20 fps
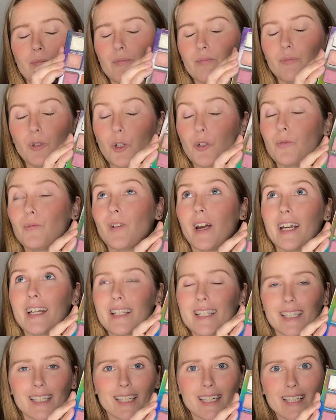
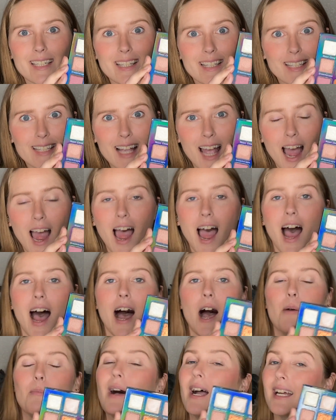craziness,
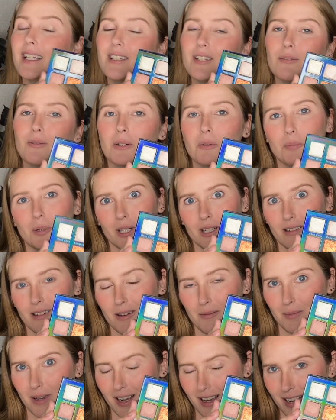um, I do wanna put it on
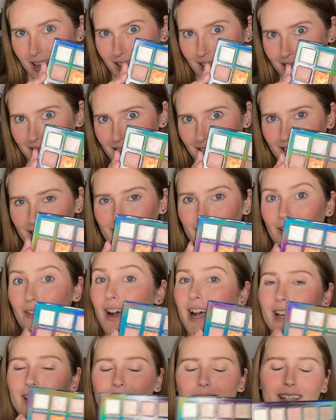my eyes. So
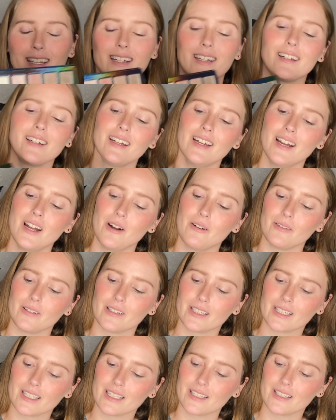I think we're
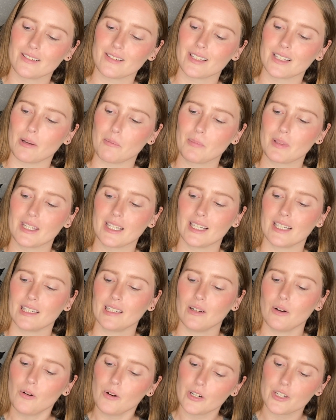gonna do something
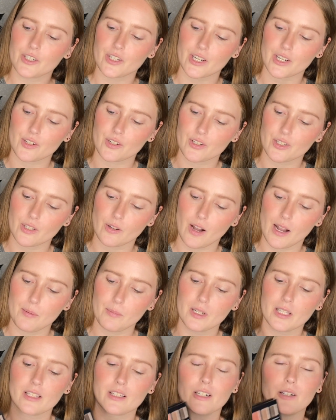orangish. So I'm
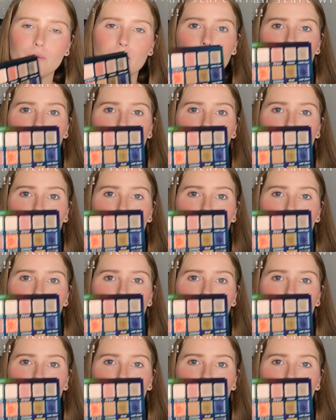gonna start with